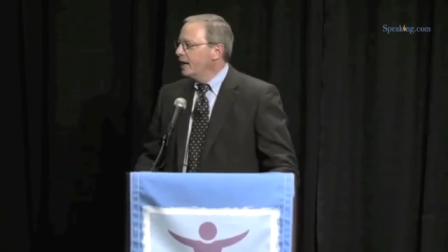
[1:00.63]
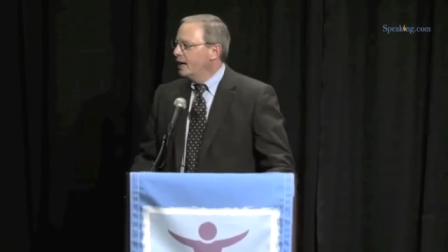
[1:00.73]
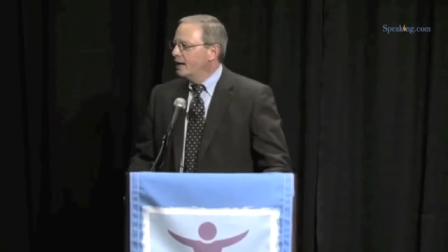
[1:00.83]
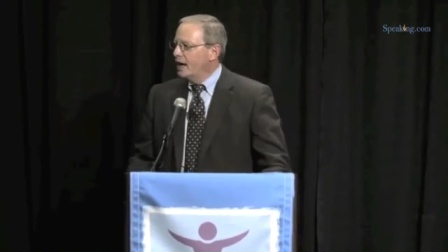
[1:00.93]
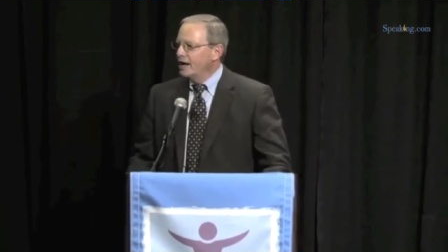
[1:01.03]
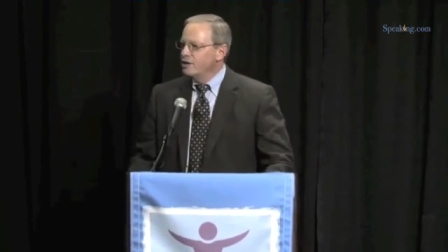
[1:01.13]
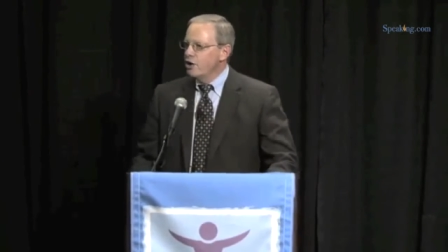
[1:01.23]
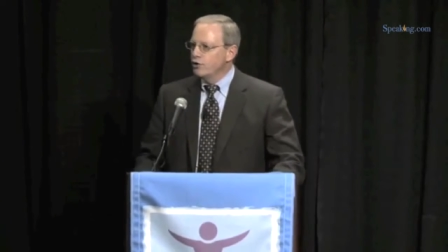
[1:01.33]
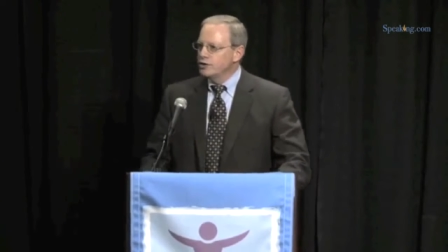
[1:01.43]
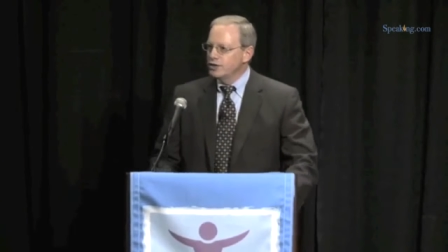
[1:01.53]
I
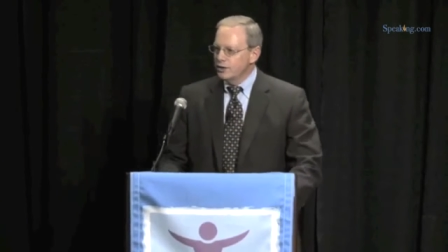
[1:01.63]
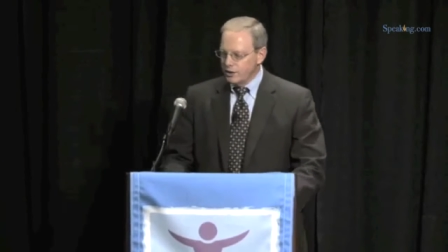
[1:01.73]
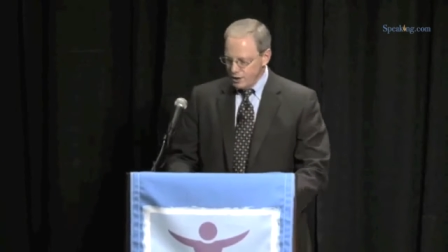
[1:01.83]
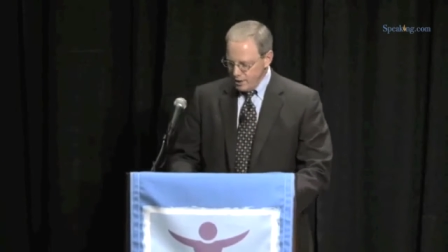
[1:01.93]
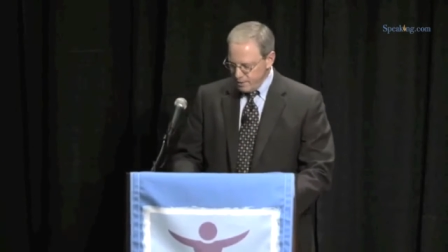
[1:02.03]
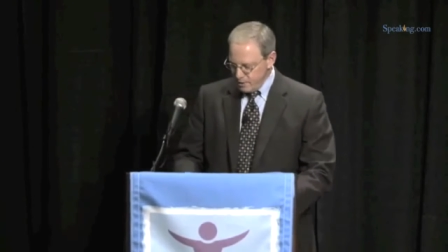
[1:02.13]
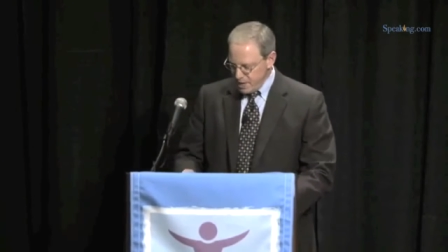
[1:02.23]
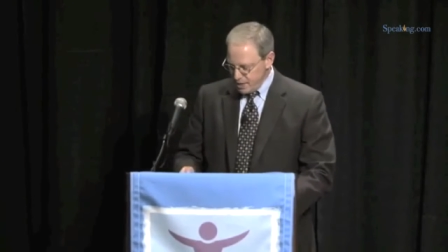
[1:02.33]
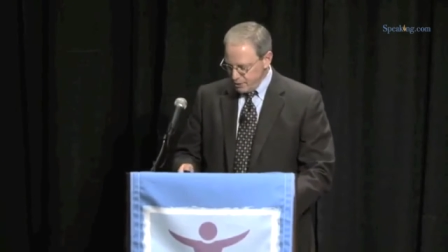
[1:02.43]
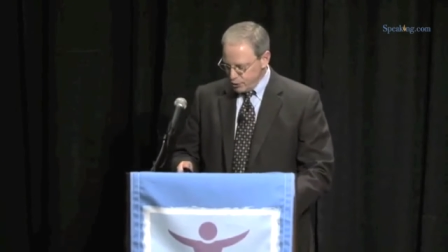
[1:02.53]
noticed that the theme of the
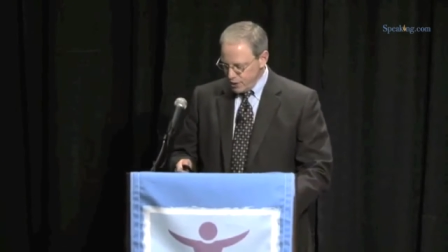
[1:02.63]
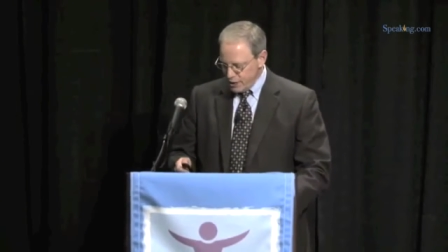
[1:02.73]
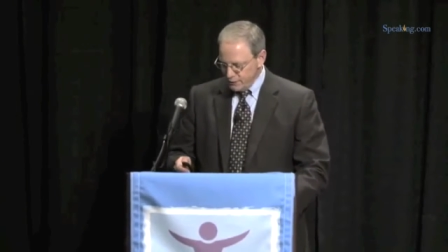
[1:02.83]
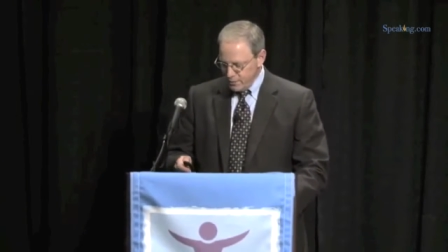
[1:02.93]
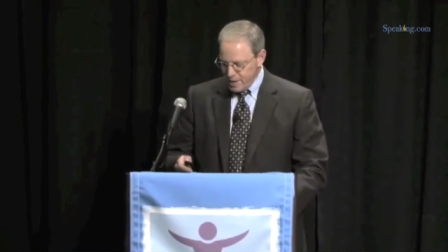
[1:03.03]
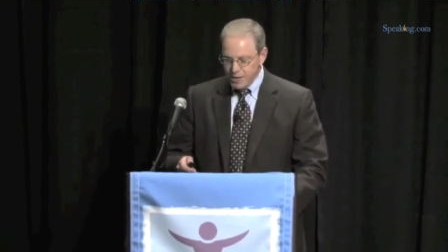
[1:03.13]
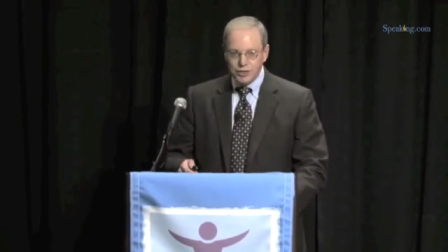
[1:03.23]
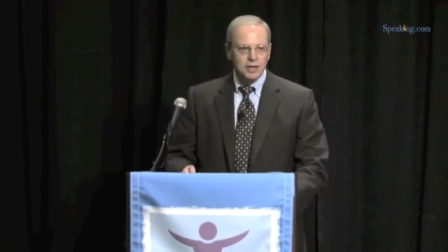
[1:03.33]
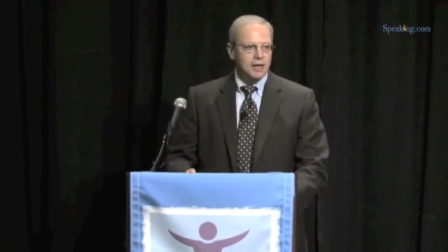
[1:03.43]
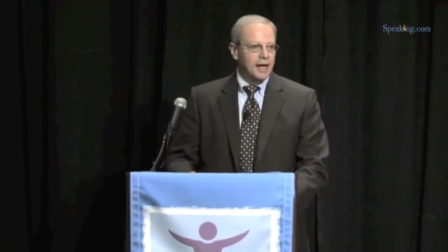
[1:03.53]
meeting is
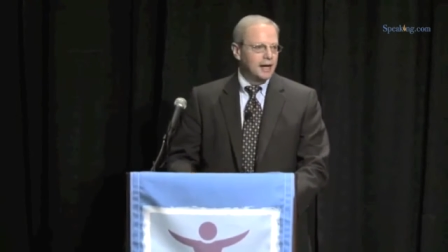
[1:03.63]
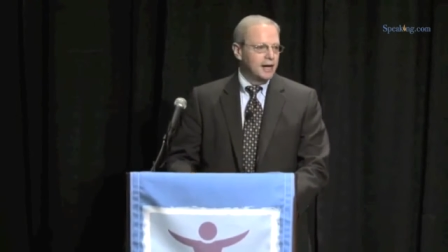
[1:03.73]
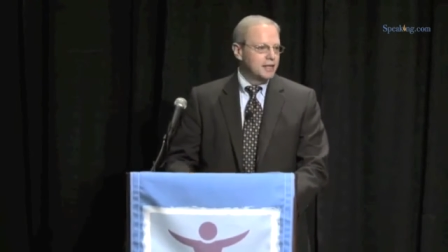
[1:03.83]
transformation, and I